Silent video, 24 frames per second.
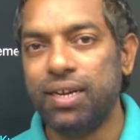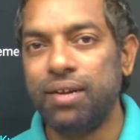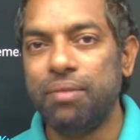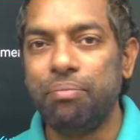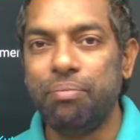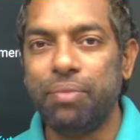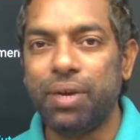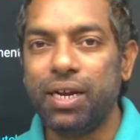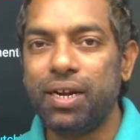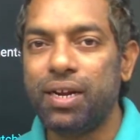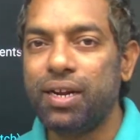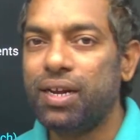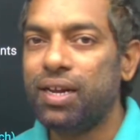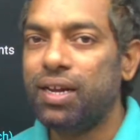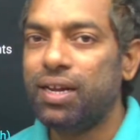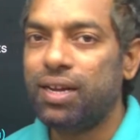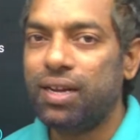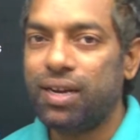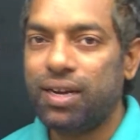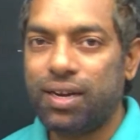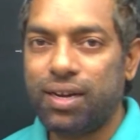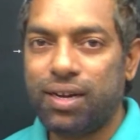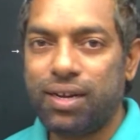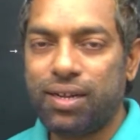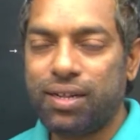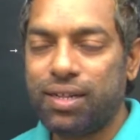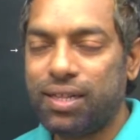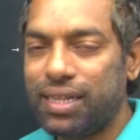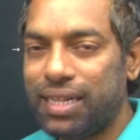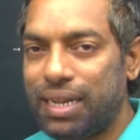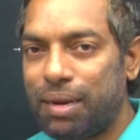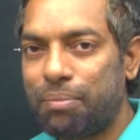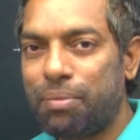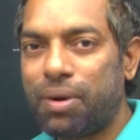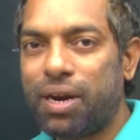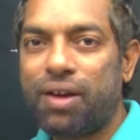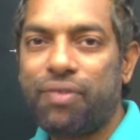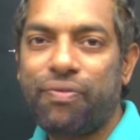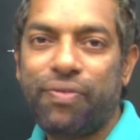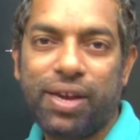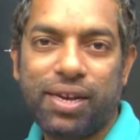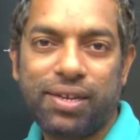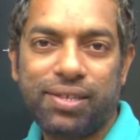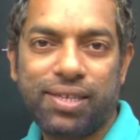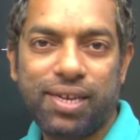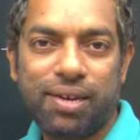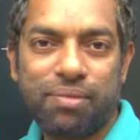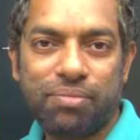number of
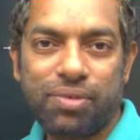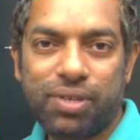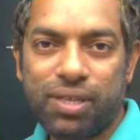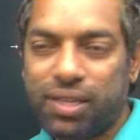exams